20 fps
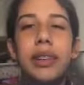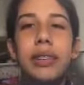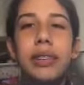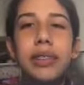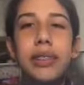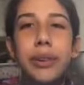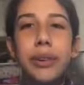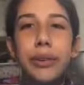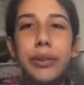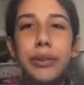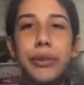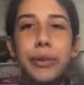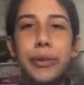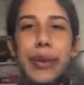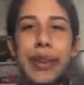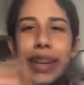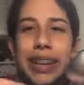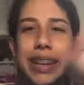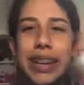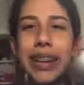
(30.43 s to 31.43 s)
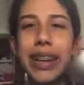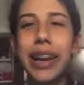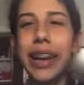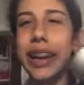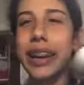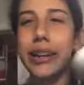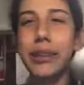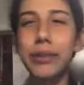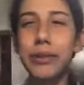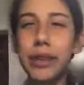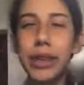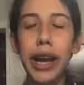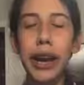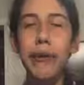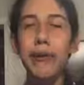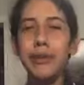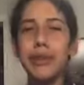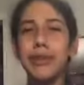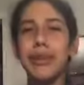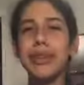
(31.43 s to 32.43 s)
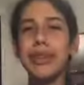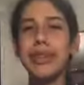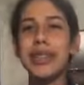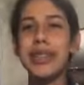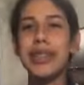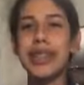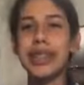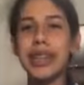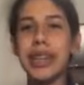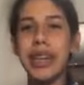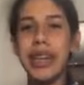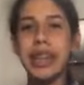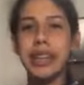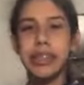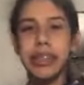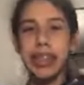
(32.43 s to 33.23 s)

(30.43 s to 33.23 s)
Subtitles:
So to begin, I knew that I was going to need a